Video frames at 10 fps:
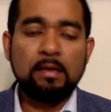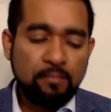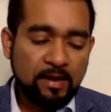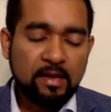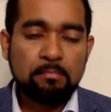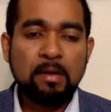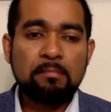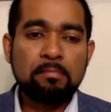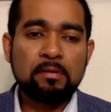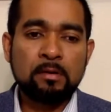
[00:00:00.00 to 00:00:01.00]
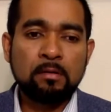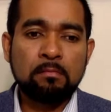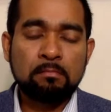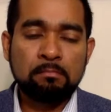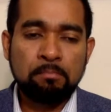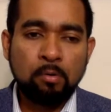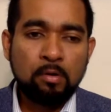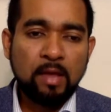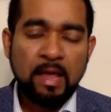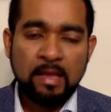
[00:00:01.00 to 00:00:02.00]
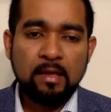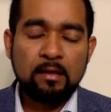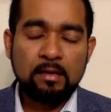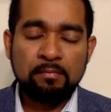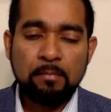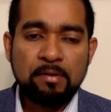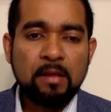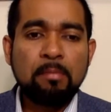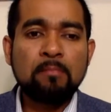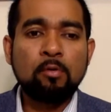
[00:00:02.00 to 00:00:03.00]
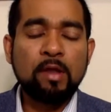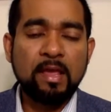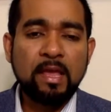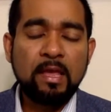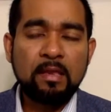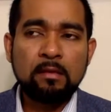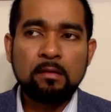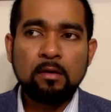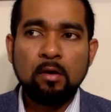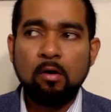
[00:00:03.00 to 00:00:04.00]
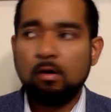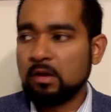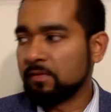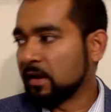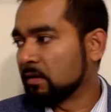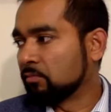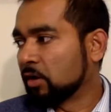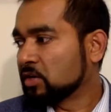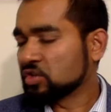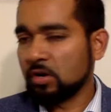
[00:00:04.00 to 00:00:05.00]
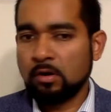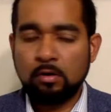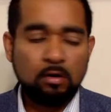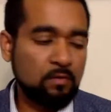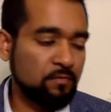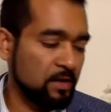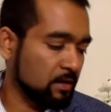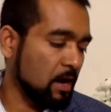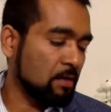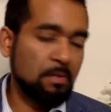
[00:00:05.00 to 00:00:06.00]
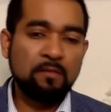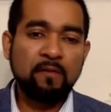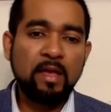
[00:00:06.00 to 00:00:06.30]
If I get my bone again, if I break my bone again, or if I get bullet shot, or if I cut my